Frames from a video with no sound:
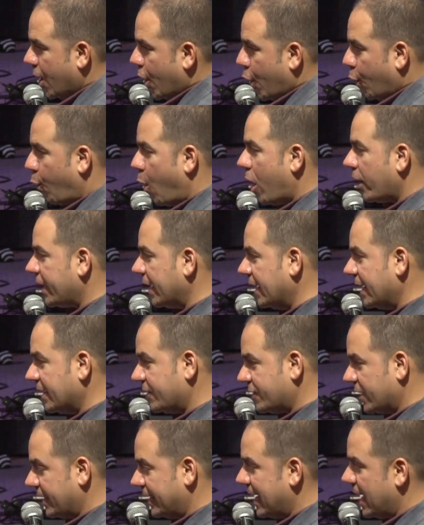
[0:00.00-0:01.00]
walking in
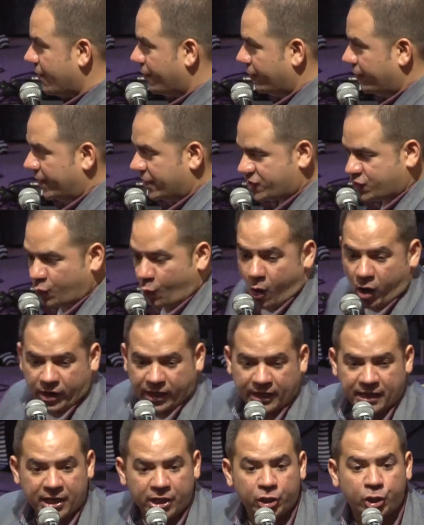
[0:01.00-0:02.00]
togetherness,
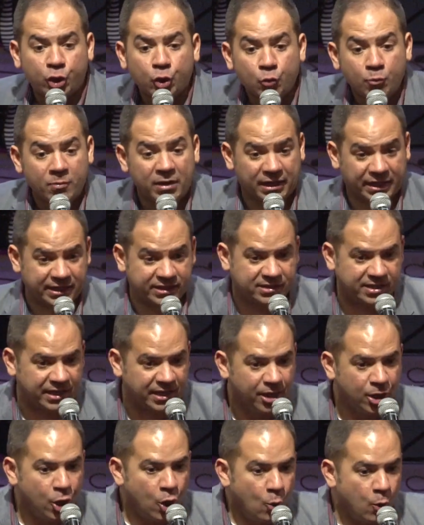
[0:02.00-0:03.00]
walking in humility
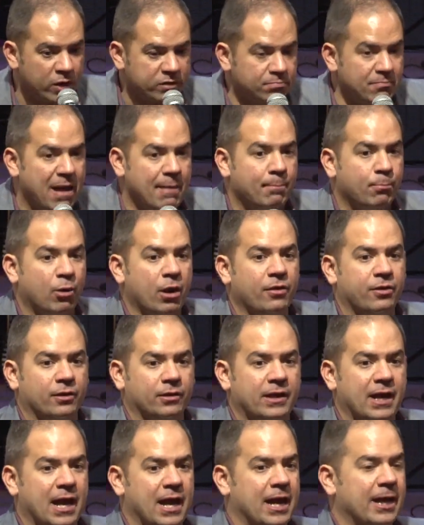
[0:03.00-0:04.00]
with my brother,
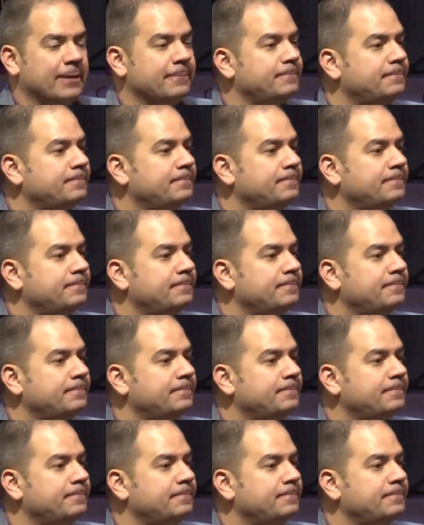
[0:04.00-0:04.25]
God.